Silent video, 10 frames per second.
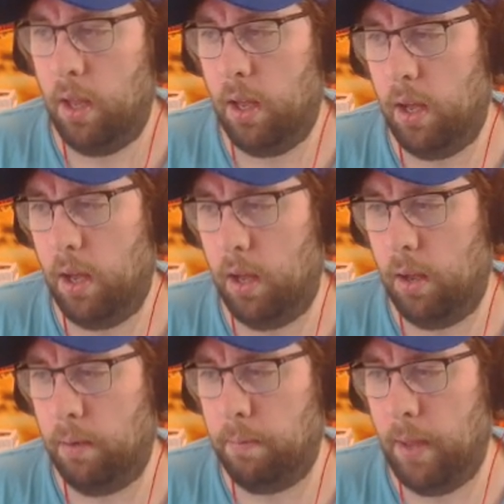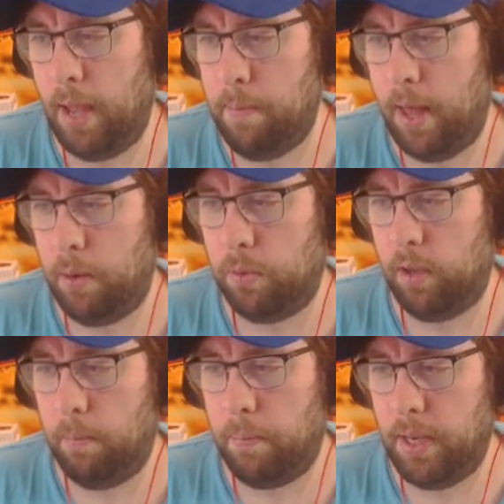Hey Matty, what's
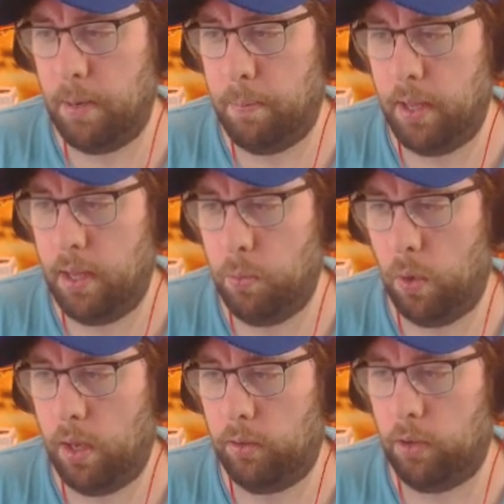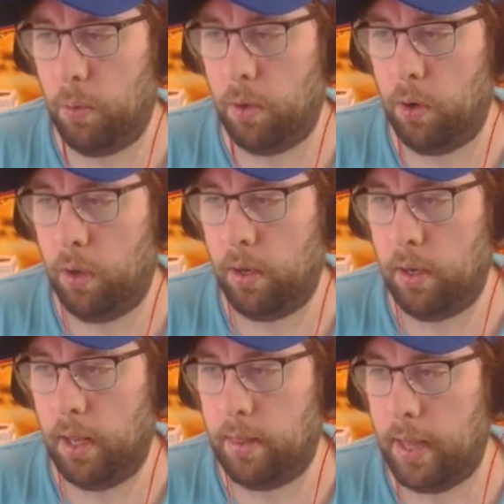up? BDP, what is going
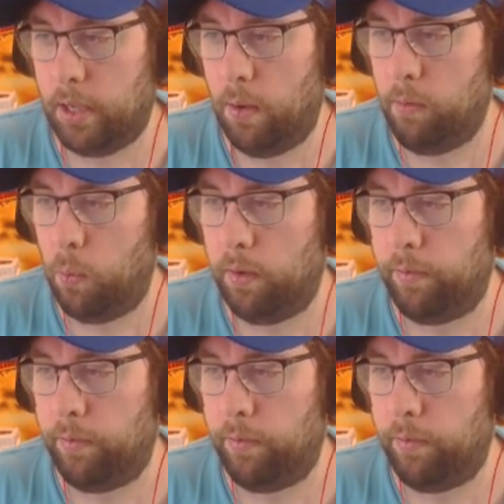on? And thank you everyone